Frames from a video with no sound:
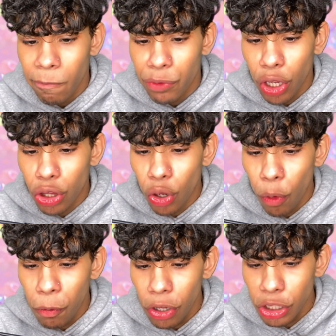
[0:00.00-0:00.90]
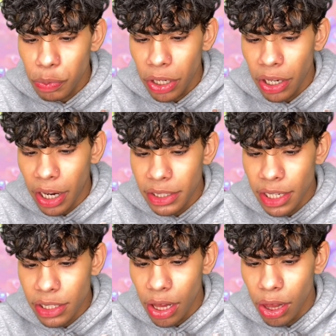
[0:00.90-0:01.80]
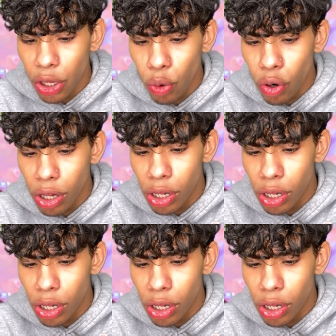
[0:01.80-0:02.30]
The doe foot looks pretty nice. It's a little